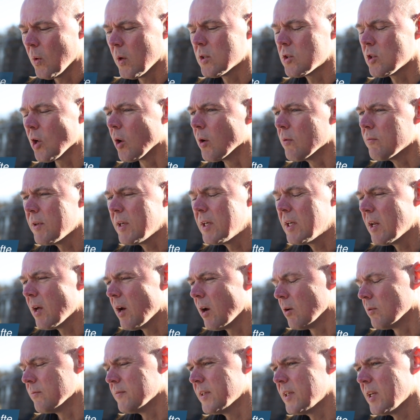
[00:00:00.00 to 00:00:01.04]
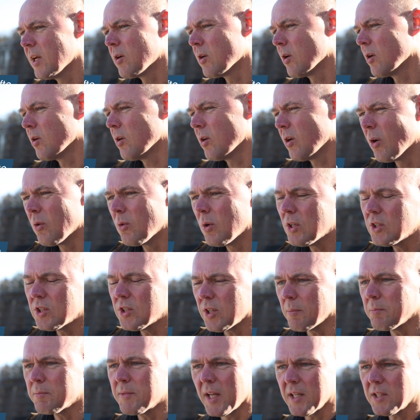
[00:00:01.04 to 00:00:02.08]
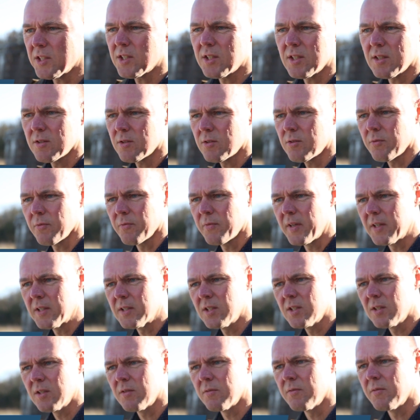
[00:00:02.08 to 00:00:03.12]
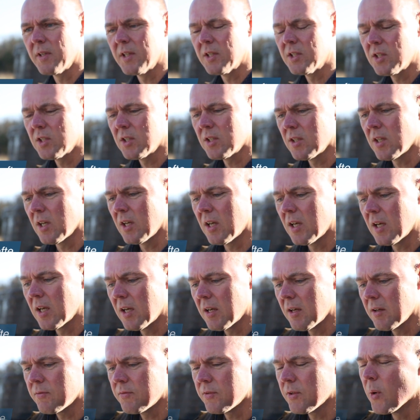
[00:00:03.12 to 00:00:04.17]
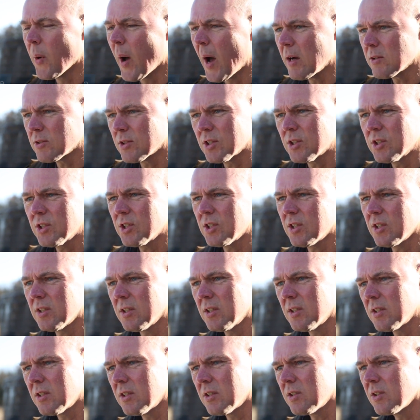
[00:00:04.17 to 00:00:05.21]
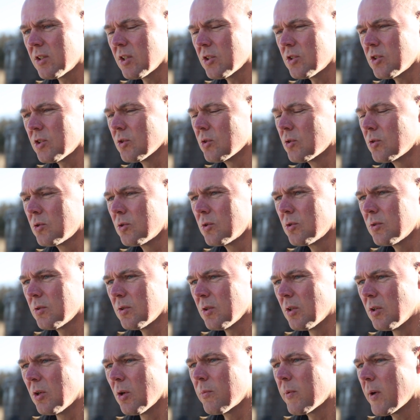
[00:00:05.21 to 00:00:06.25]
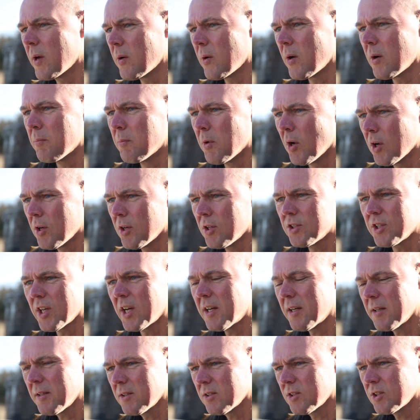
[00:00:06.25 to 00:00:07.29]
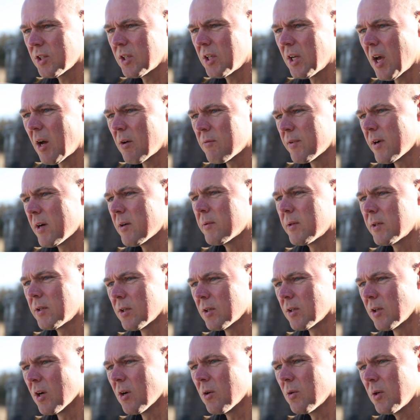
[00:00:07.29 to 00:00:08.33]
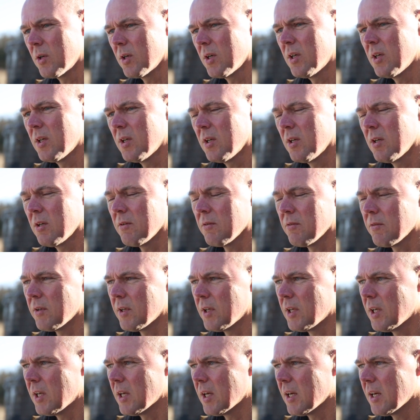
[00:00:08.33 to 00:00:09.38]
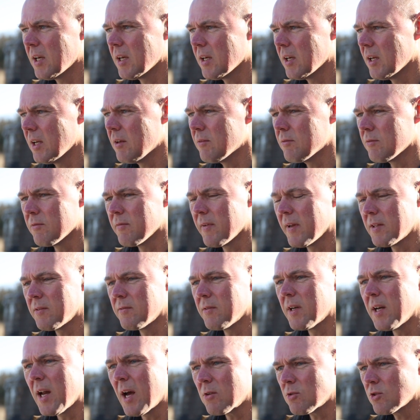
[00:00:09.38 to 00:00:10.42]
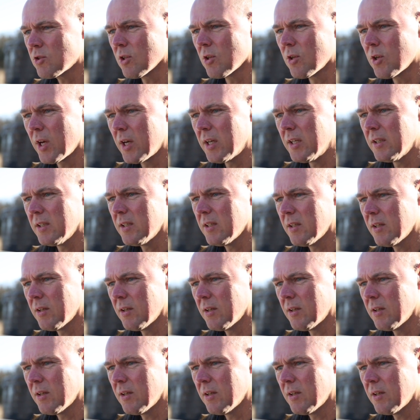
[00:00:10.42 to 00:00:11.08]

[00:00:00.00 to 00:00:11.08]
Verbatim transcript: and so we, oh, we did only some tests with with uh, few houses, just to look where our borders are, see how far we could go. We uh, even went without soya,